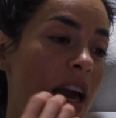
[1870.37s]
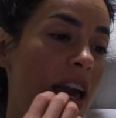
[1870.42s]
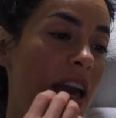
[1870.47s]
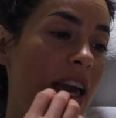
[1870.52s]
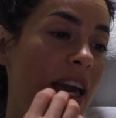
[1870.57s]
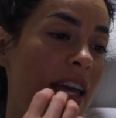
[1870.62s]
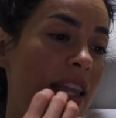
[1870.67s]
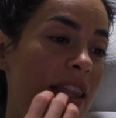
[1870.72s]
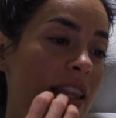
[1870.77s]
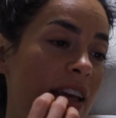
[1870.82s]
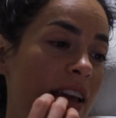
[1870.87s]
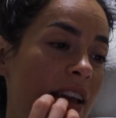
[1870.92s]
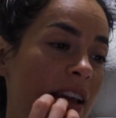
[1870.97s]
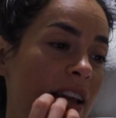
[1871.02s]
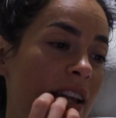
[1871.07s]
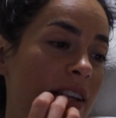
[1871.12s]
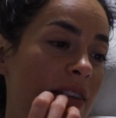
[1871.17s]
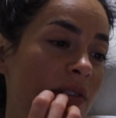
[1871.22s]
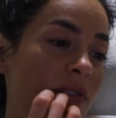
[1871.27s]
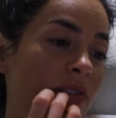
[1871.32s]
And
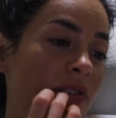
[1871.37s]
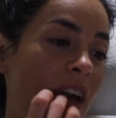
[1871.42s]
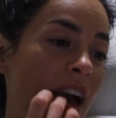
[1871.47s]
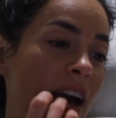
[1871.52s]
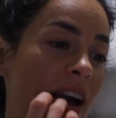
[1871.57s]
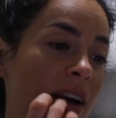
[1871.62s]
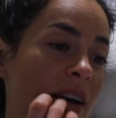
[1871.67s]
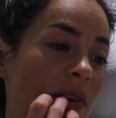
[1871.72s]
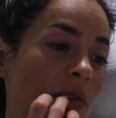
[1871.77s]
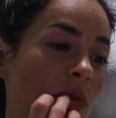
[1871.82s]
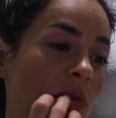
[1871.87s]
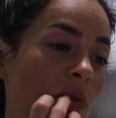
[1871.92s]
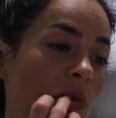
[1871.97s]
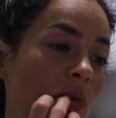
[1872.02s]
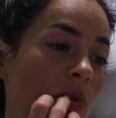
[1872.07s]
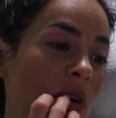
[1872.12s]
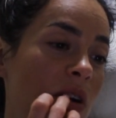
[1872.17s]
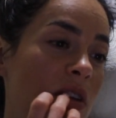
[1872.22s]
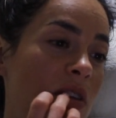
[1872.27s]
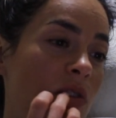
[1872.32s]
then fat
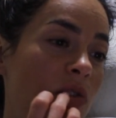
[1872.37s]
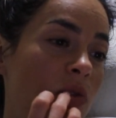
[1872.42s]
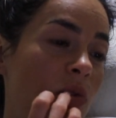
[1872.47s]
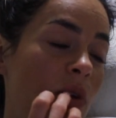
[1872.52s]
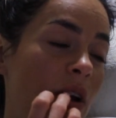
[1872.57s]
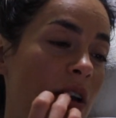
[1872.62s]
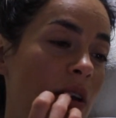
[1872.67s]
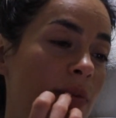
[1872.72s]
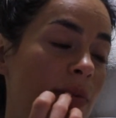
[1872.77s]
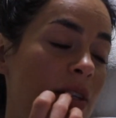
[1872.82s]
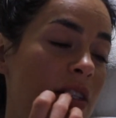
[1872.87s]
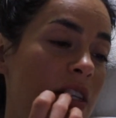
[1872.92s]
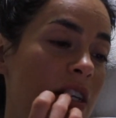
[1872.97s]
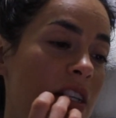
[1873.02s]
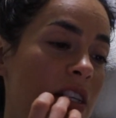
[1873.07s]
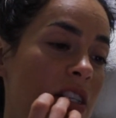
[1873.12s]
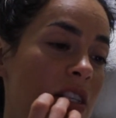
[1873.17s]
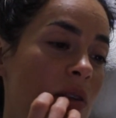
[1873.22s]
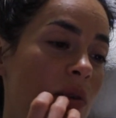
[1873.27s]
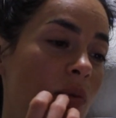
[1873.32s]
was
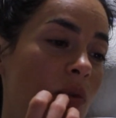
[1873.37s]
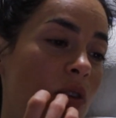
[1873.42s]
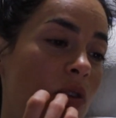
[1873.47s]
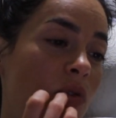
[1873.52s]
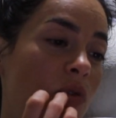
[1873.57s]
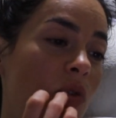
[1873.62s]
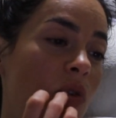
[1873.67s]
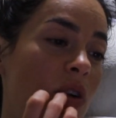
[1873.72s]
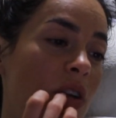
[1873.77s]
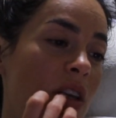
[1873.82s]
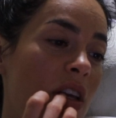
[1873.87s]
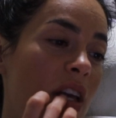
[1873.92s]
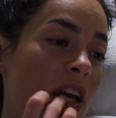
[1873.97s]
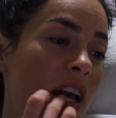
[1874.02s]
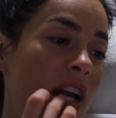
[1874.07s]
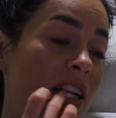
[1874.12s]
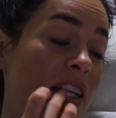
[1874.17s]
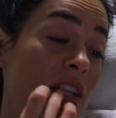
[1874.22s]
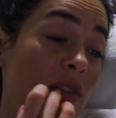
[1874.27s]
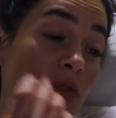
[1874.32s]
recommendation was 40.
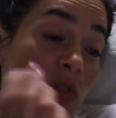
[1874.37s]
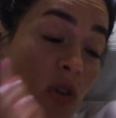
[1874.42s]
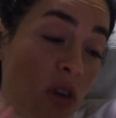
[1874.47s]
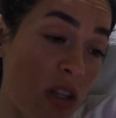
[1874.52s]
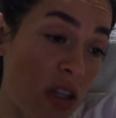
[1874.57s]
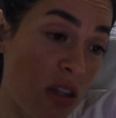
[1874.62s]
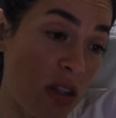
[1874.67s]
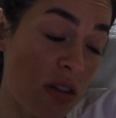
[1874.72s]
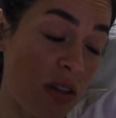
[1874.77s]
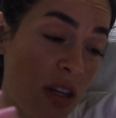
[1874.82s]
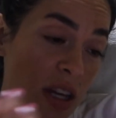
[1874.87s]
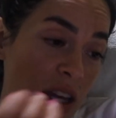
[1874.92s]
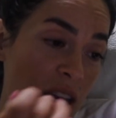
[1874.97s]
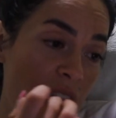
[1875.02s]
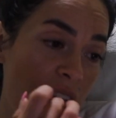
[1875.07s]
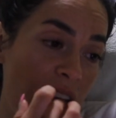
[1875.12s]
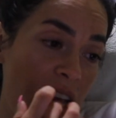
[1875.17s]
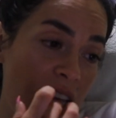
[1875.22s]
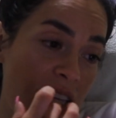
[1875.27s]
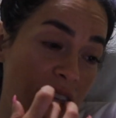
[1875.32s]
I did
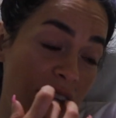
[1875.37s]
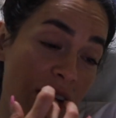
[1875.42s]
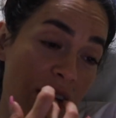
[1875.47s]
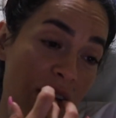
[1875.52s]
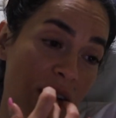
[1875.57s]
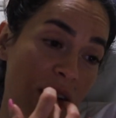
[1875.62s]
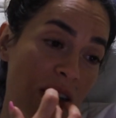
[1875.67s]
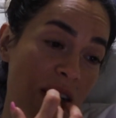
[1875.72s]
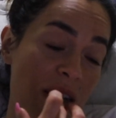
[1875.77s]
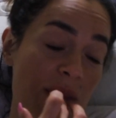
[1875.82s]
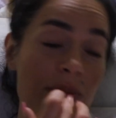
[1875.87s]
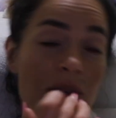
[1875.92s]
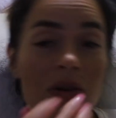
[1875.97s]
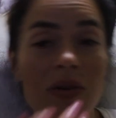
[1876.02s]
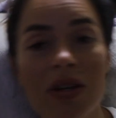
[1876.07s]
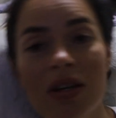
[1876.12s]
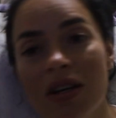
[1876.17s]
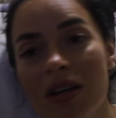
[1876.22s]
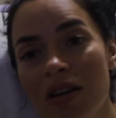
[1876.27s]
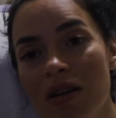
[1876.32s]
43. So I'm
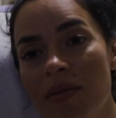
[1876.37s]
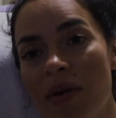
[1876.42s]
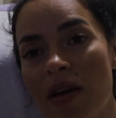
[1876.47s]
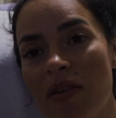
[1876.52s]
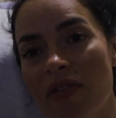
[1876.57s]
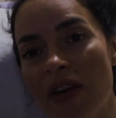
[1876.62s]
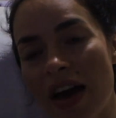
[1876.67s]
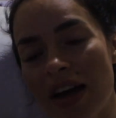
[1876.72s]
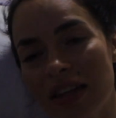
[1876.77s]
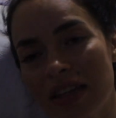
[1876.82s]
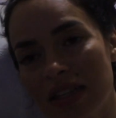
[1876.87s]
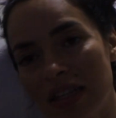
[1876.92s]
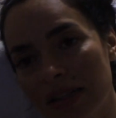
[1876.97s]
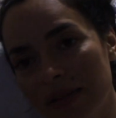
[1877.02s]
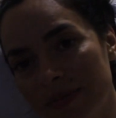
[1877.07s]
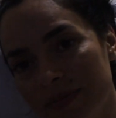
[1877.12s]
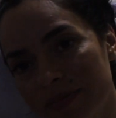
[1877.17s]
doing good on my fats.